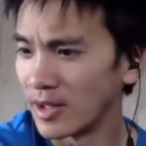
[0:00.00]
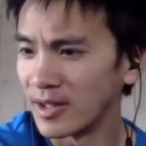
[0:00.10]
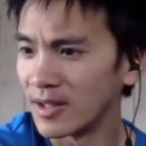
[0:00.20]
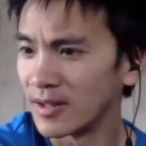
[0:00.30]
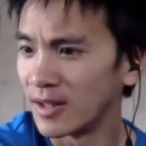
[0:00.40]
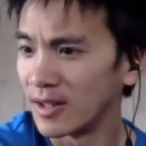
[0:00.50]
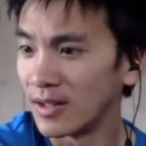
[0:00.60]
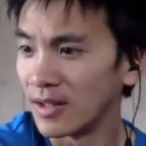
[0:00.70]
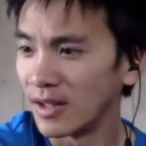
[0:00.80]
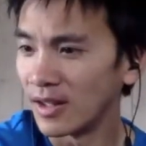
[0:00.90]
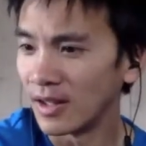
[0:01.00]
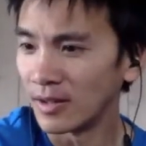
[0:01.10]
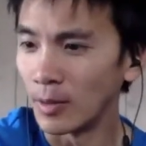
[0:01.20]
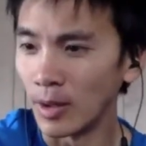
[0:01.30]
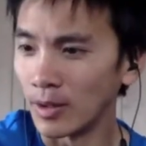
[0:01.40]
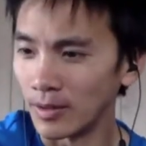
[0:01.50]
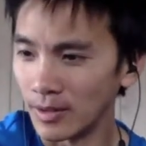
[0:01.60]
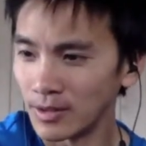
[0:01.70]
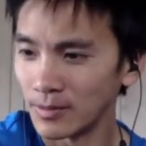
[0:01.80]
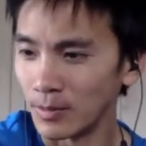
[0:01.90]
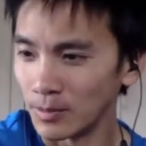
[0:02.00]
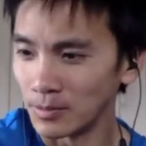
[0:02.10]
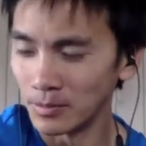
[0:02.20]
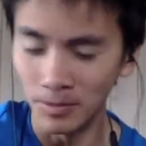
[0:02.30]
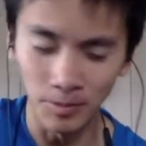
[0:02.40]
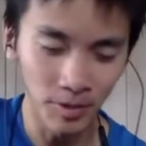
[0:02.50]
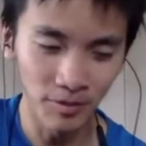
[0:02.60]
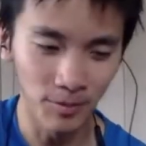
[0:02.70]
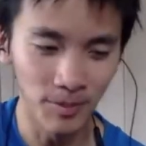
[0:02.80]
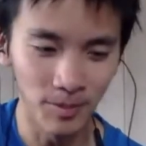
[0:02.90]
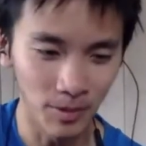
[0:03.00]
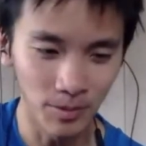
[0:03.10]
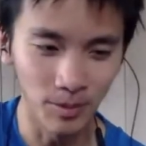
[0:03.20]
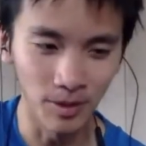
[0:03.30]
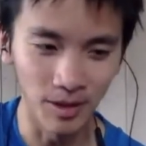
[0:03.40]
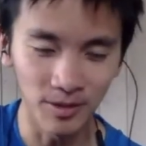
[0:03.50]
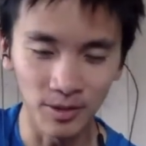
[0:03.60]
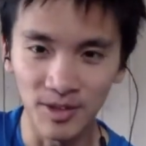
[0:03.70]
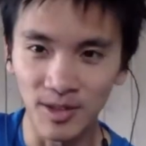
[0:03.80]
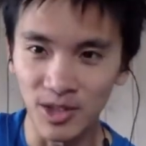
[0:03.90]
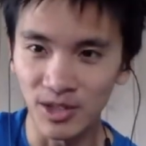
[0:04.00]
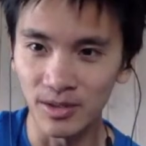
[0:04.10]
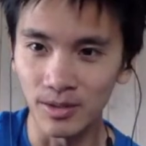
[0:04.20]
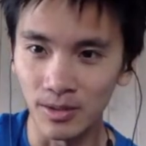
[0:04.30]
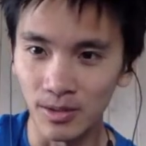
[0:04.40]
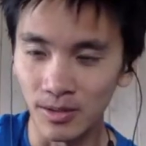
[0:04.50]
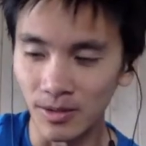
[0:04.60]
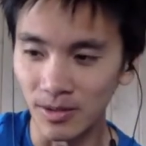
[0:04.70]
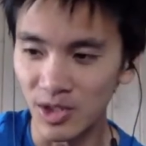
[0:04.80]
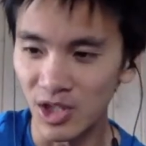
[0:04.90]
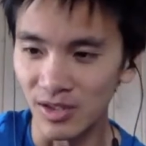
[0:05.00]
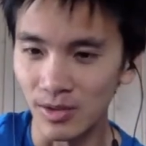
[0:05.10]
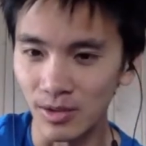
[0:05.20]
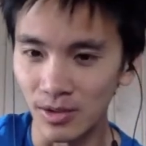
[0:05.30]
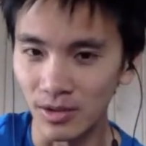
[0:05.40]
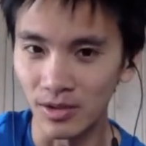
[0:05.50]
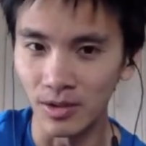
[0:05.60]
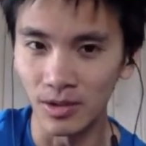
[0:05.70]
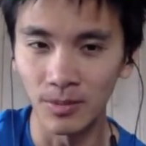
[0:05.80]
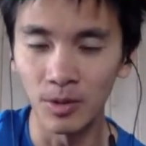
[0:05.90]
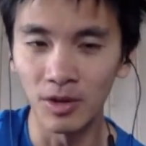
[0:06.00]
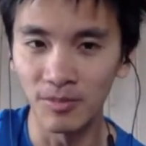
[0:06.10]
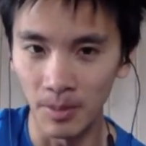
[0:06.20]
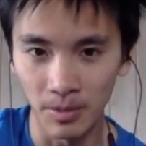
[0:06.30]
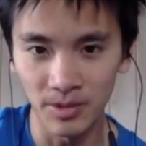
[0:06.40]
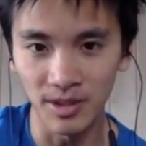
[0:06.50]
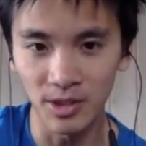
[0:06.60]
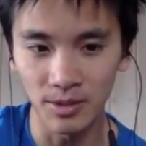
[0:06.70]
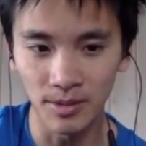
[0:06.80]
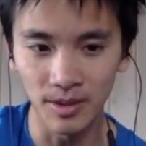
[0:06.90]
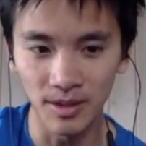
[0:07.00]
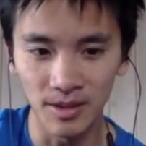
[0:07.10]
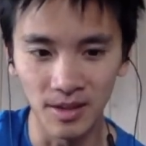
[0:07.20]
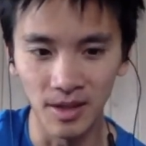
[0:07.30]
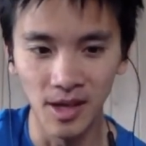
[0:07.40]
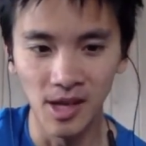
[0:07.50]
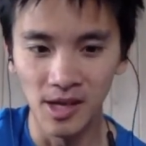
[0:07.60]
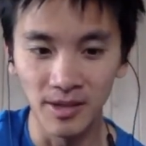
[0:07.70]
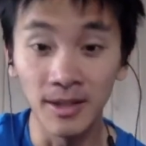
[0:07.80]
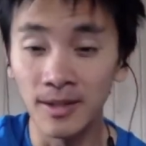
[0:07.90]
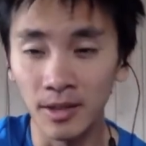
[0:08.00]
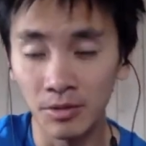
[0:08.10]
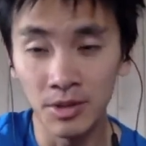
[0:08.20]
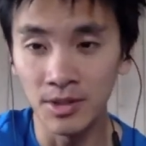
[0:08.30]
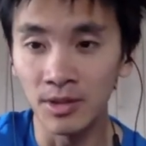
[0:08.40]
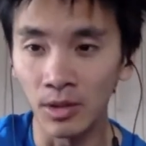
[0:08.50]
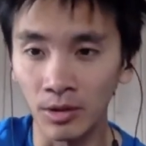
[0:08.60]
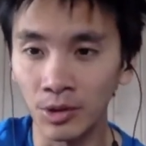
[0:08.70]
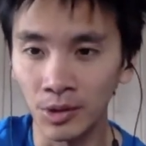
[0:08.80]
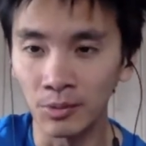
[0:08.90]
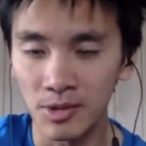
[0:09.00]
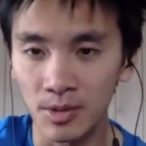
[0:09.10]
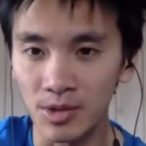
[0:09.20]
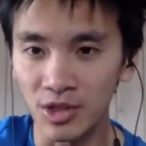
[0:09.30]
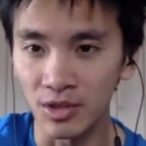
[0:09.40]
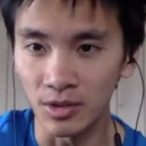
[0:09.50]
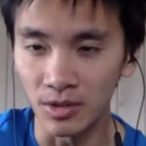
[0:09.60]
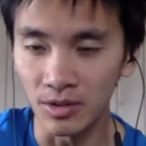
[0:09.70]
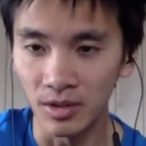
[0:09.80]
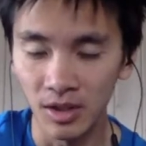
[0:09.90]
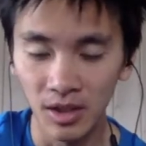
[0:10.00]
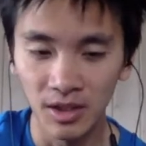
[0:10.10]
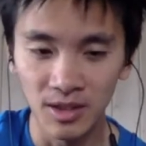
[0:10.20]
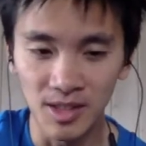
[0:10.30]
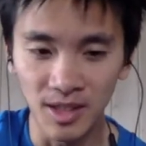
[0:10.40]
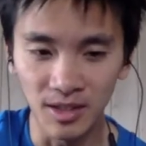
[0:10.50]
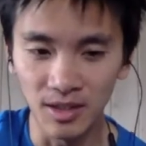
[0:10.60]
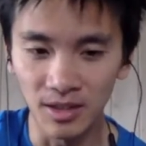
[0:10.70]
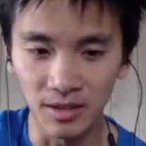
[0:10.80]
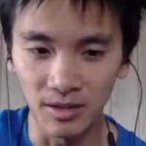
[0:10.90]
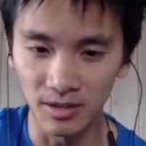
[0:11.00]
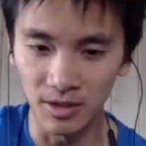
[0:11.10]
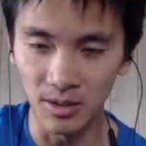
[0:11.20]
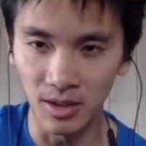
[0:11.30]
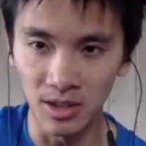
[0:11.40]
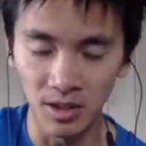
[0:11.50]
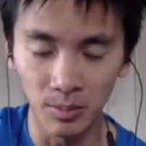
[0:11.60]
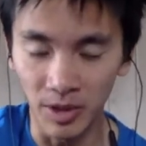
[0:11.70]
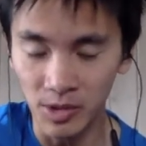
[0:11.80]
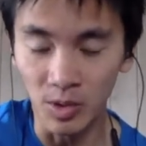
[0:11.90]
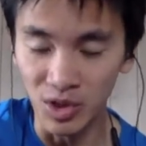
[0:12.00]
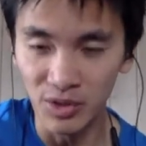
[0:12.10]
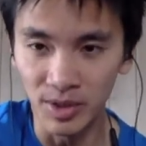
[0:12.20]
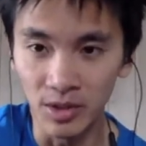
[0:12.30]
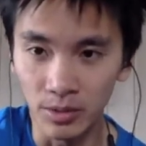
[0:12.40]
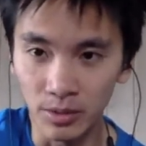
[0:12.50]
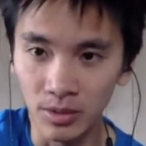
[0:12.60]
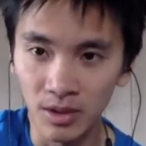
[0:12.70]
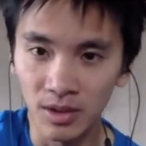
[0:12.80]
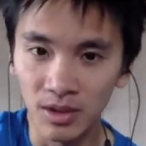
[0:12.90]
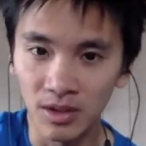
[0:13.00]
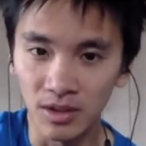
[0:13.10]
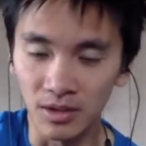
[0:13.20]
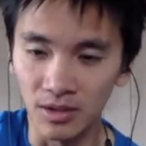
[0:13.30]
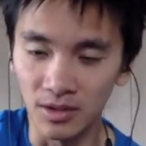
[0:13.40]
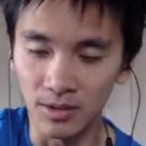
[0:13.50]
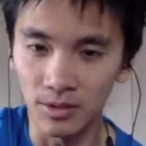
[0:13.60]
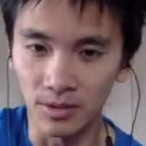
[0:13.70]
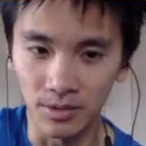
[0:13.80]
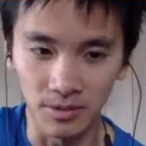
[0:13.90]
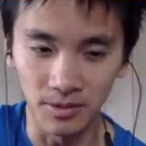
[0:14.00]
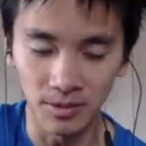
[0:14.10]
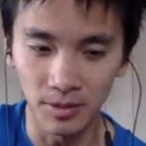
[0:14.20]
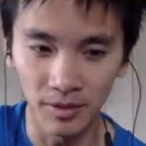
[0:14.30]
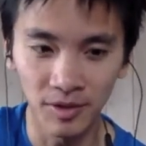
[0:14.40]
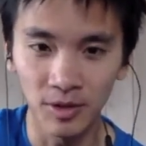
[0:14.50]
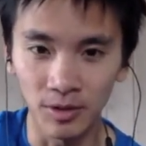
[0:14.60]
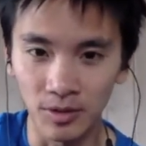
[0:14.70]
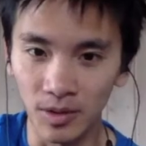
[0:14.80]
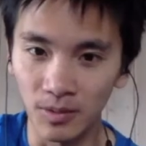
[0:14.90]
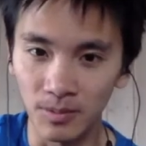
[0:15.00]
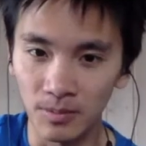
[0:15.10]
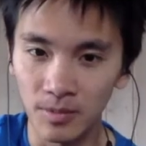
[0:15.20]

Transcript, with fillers: they but like one of the people who at our discussion uh, shared uh, a couple of papers that show that, uh, that there is ongoing research in uh, designing, uh, in particular, GPU, uh, so graphical